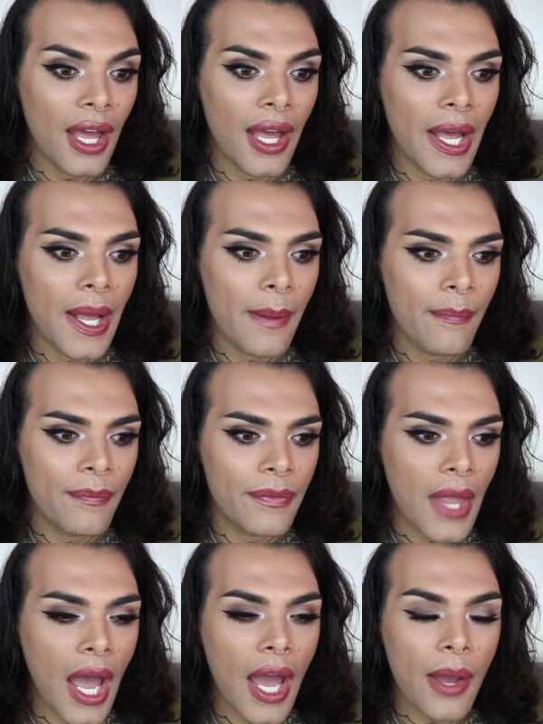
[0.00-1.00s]

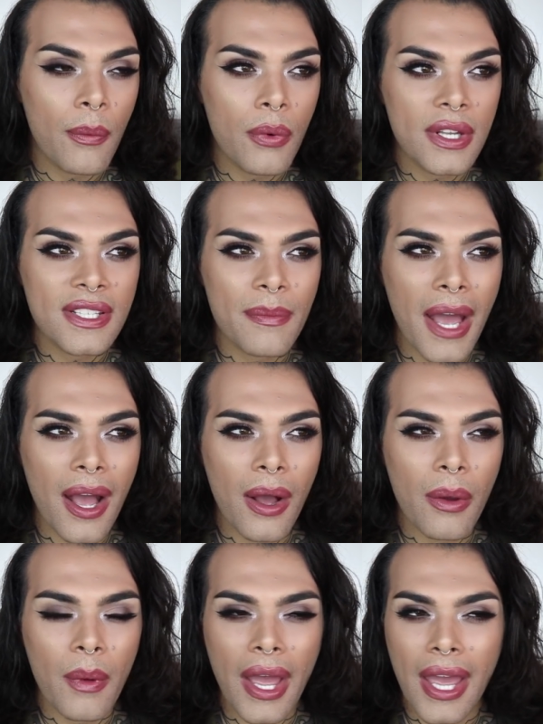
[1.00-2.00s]
I was
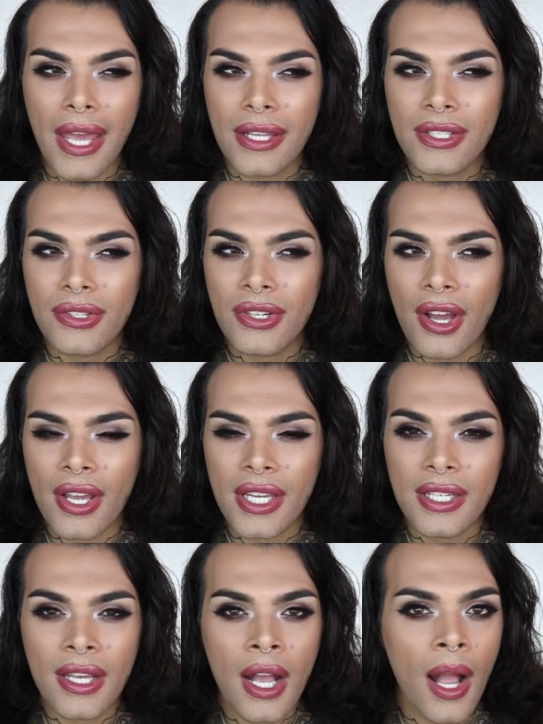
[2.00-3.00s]
about 8 or
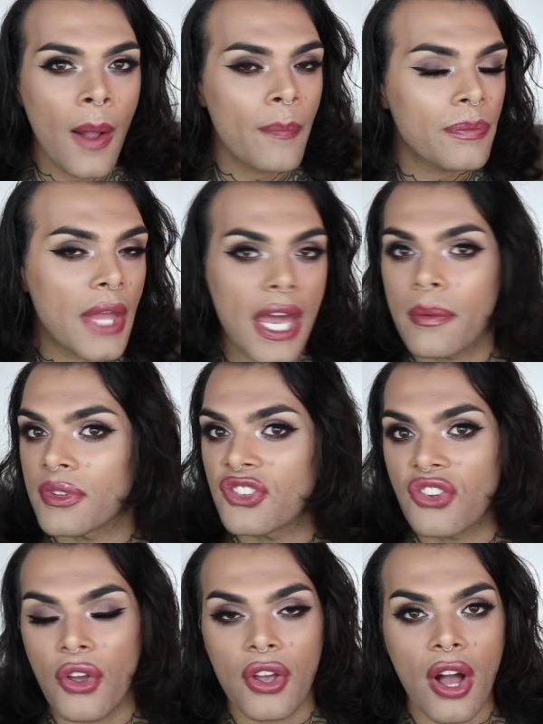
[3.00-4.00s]
9, and I was
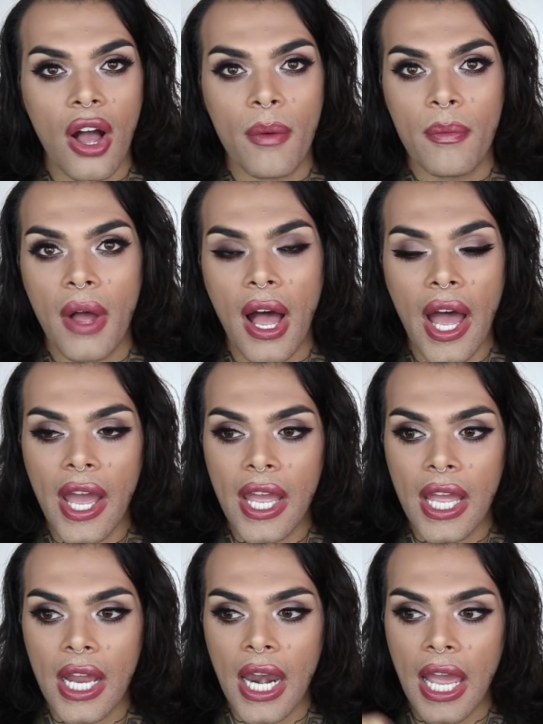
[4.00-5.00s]
so calm.
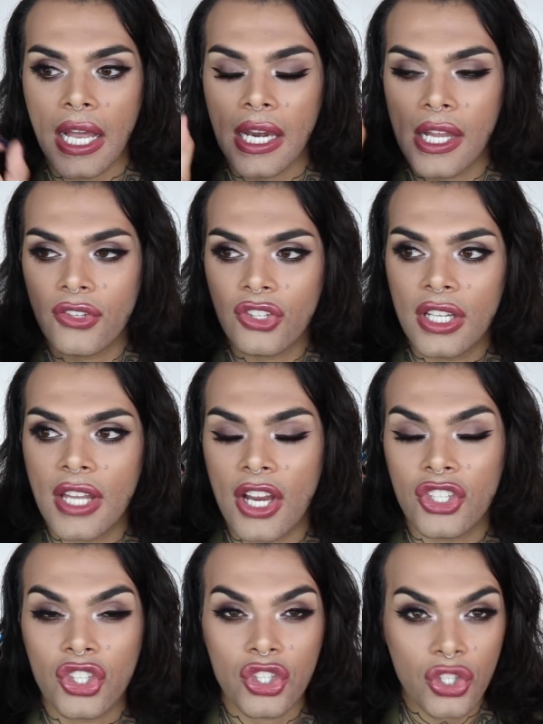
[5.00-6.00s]
I, like, literally the
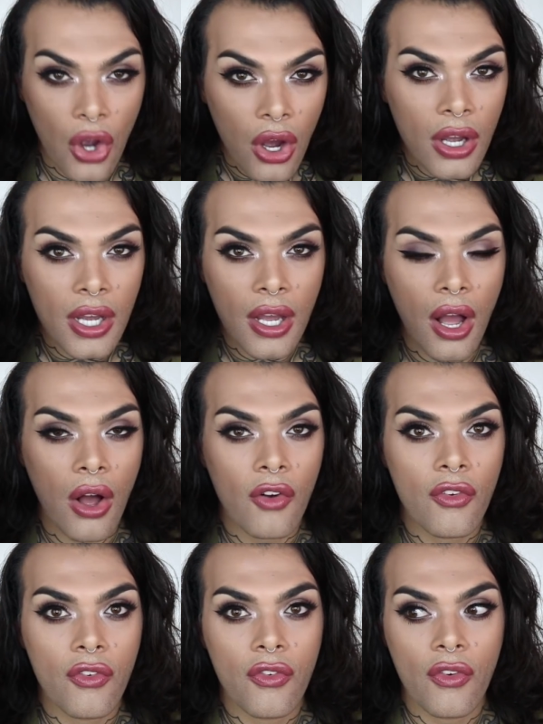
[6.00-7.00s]
shock
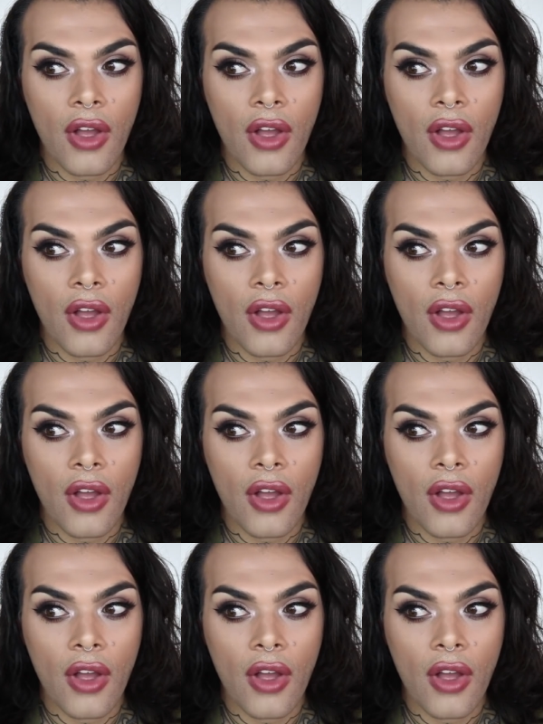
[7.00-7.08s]
of